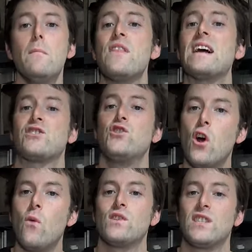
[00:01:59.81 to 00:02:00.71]
but that's
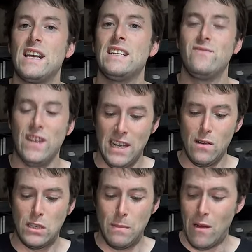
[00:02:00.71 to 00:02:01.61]
not what today's
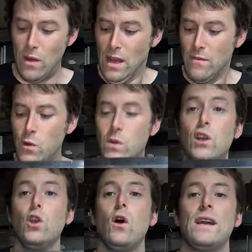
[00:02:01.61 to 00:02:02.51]
video is about. If you would
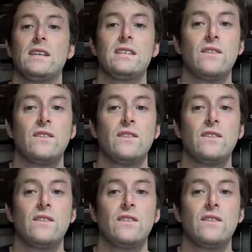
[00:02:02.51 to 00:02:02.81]
like